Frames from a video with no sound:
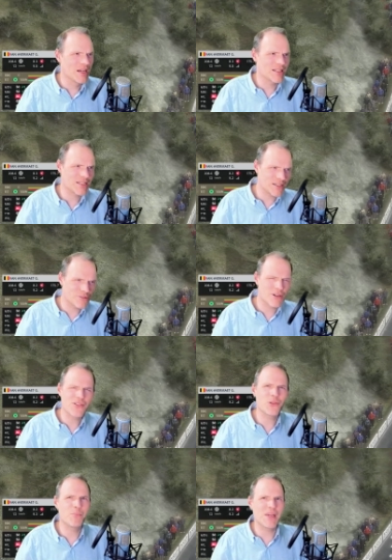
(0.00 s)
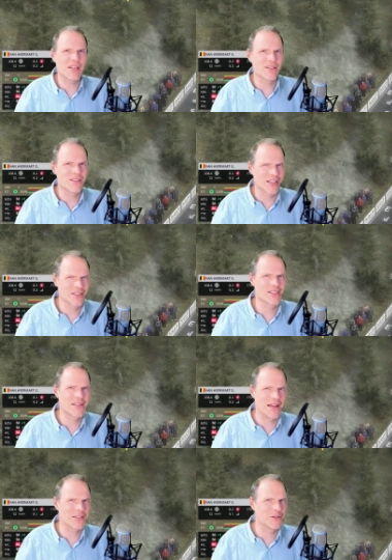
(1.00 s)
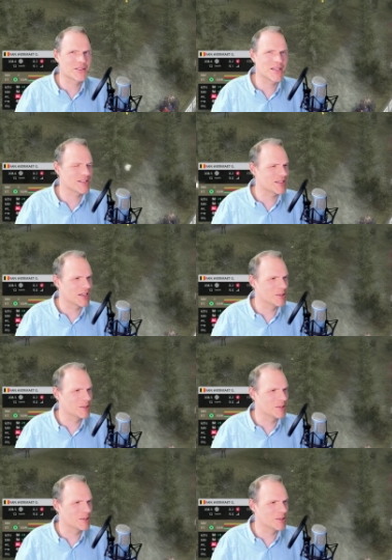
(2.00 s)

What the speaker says: Let's get around the bend and start our testing.